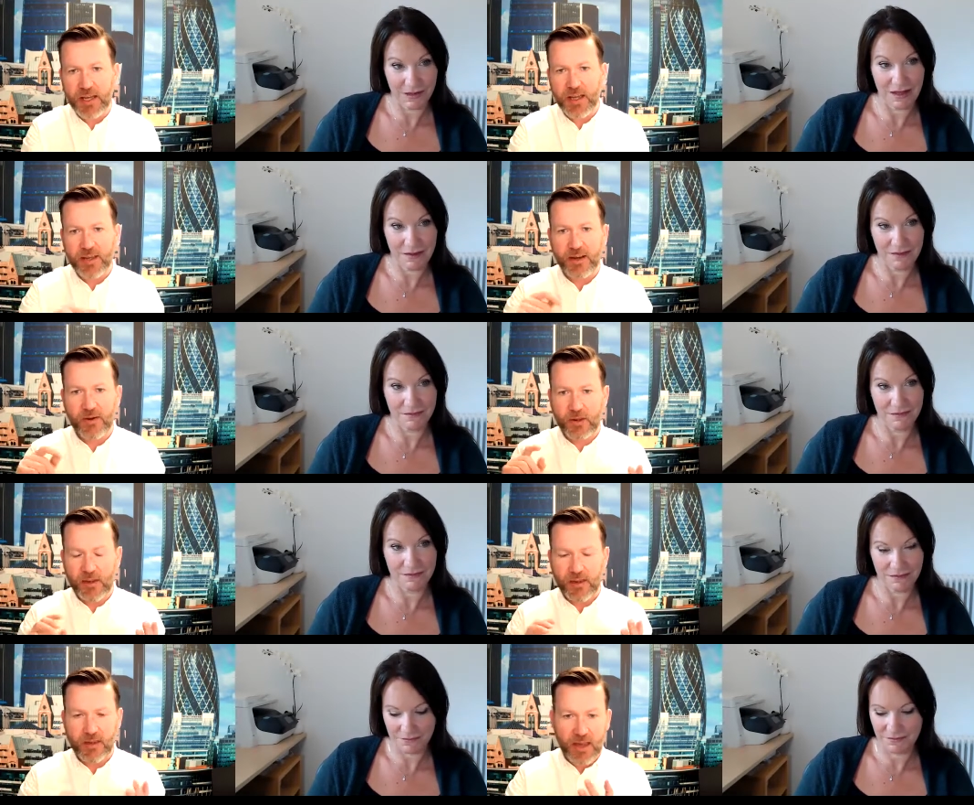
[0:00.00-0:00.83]
Speaker 1: Yeah. You know,
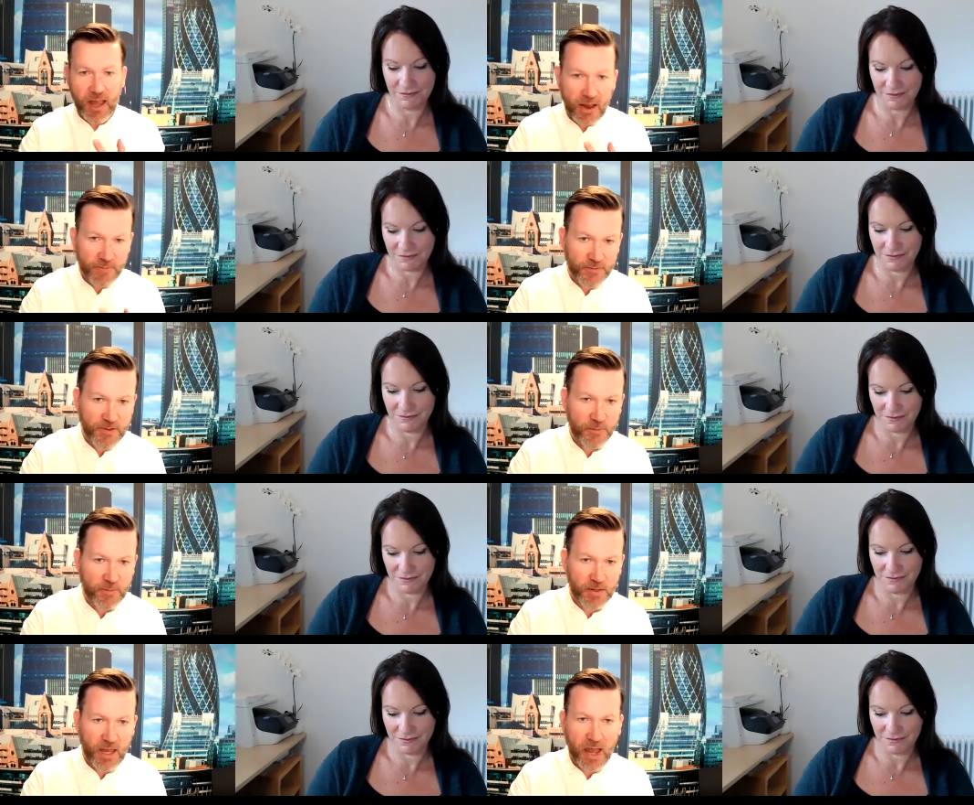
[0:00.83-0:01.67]
you have
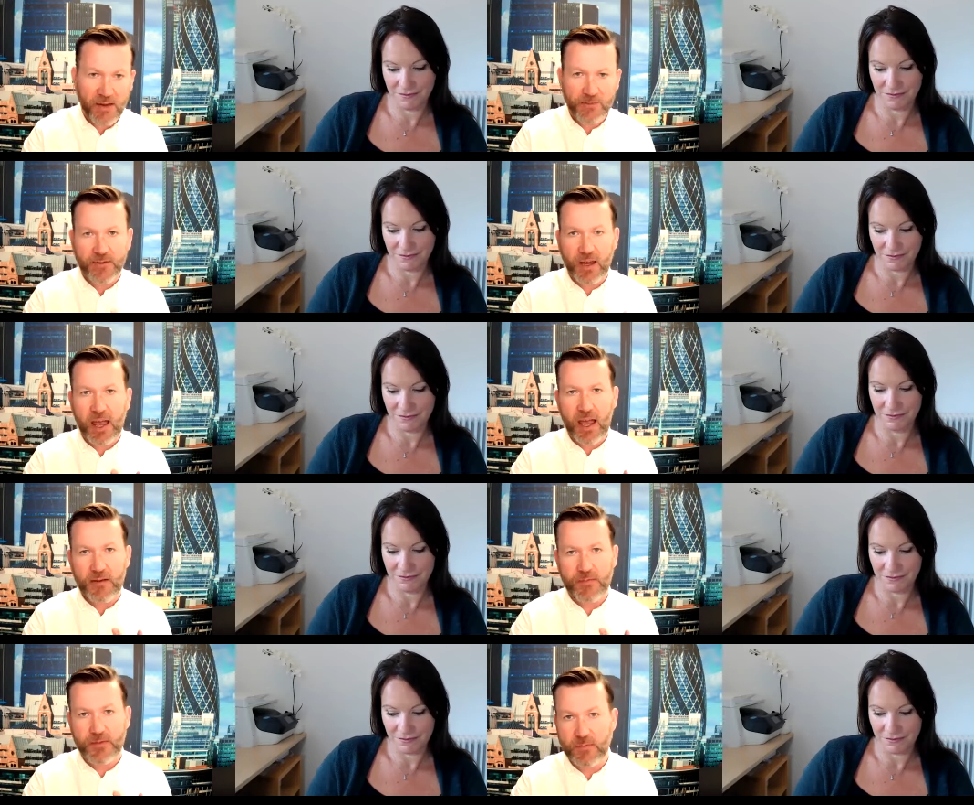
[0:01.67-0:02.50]
to you have to
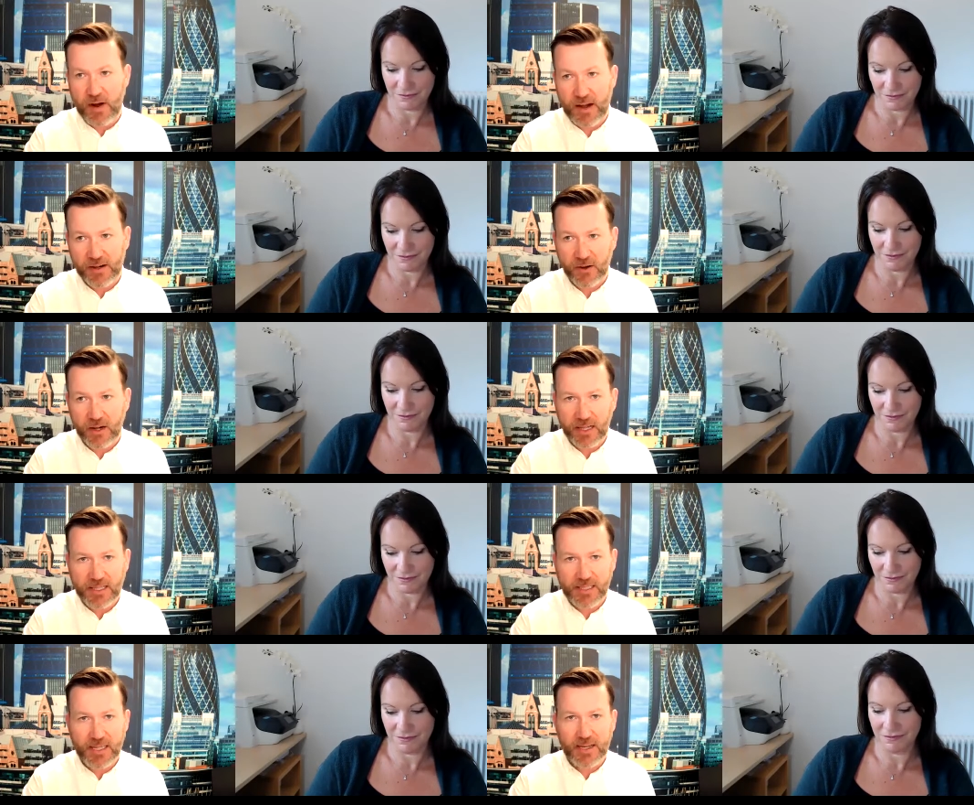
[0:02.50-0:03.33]
have your brand on
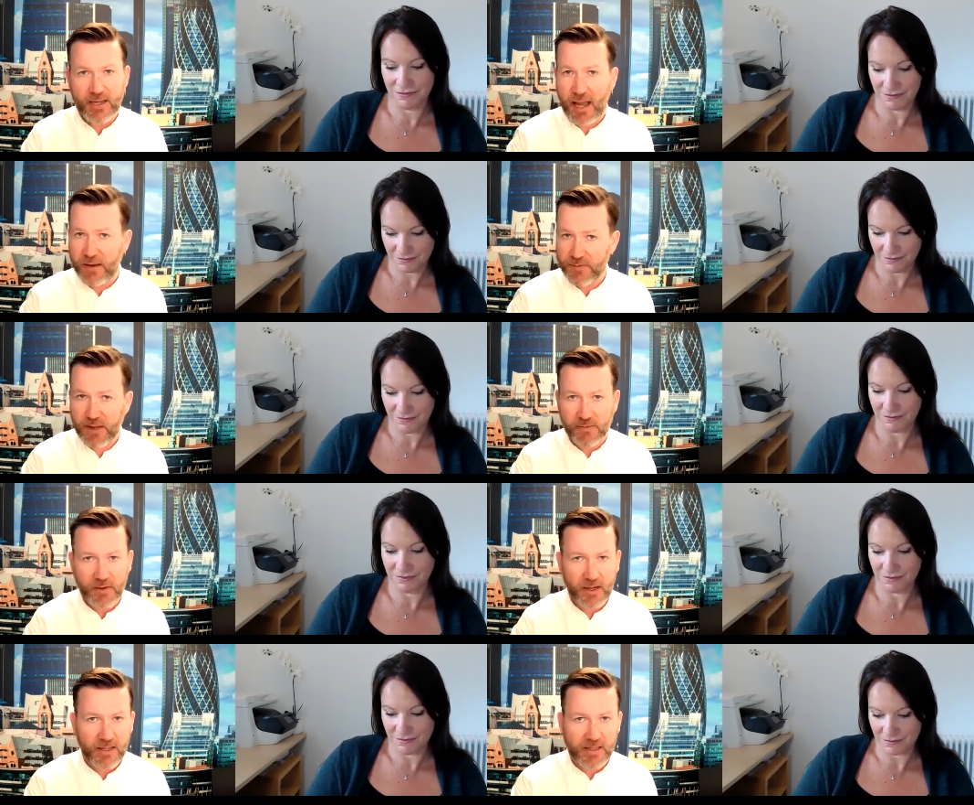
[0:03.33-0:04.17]
LinkedIn. You have to have
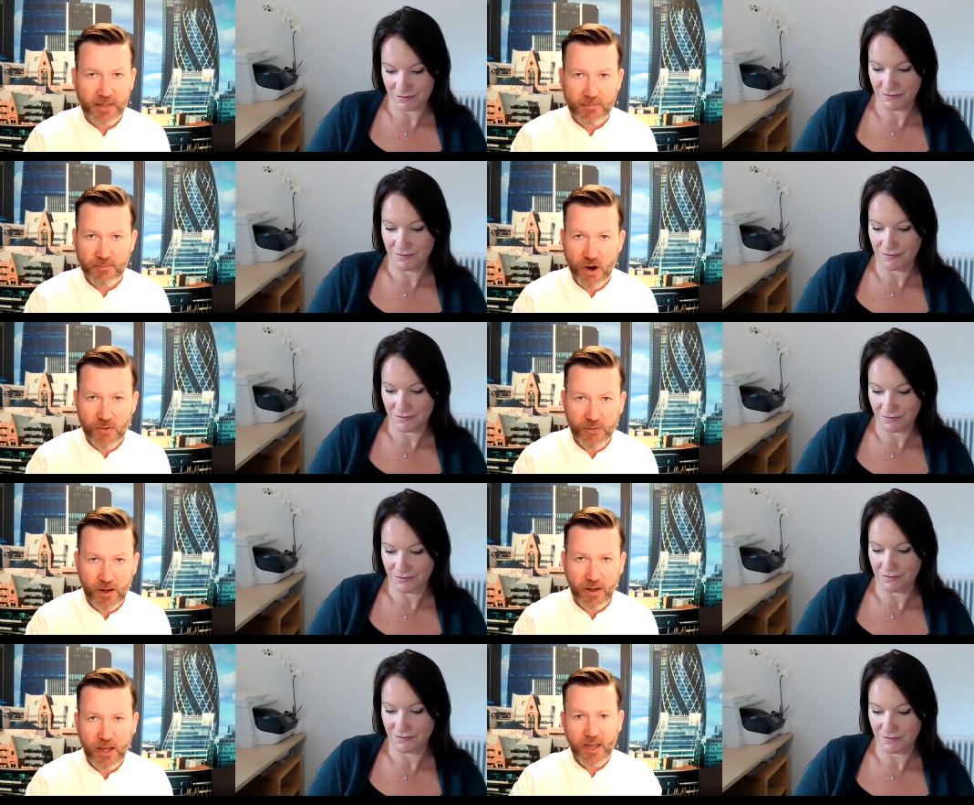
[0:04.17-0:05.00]
a LinkedIn
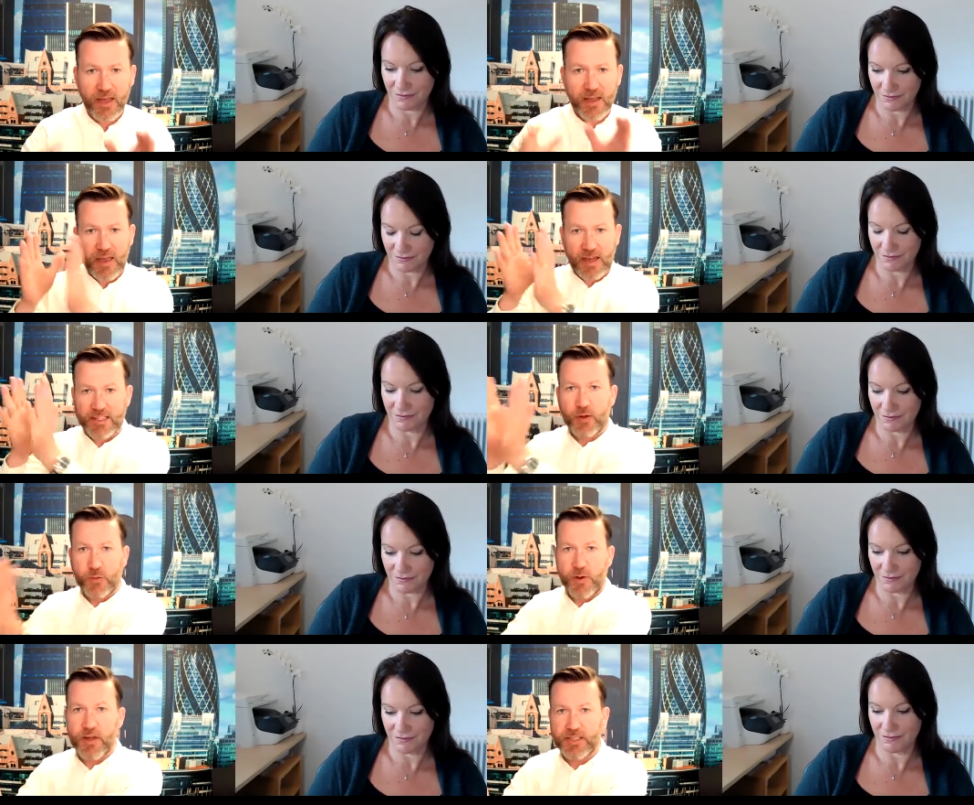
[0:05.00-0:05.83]
profile. That's your
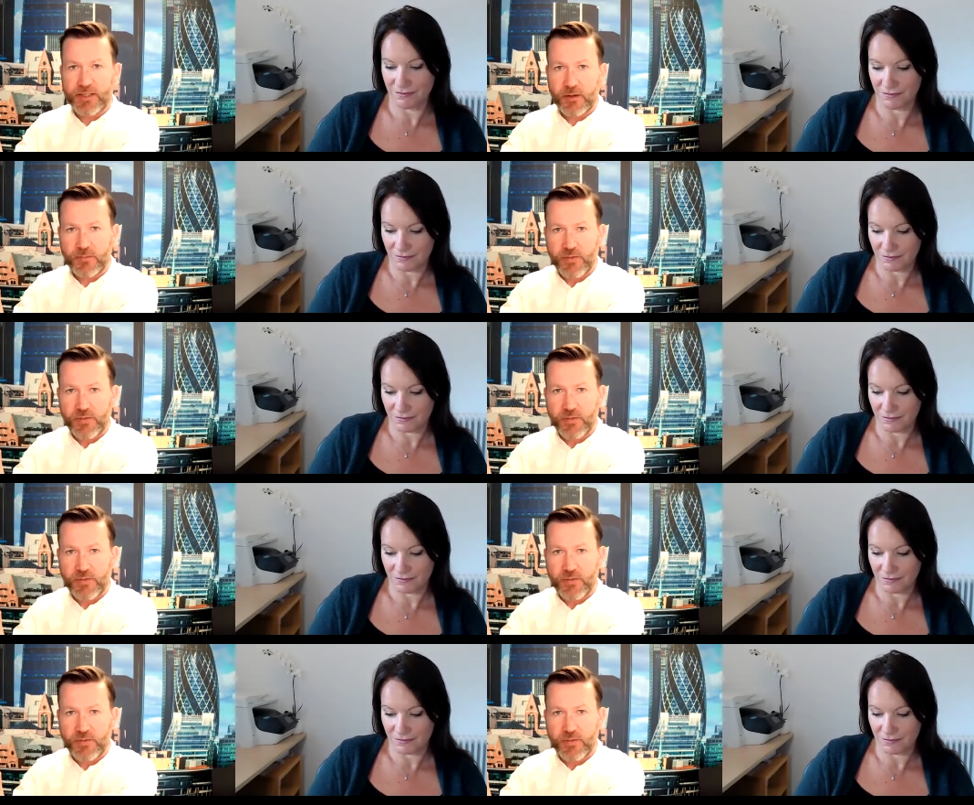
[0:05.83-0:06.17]
personal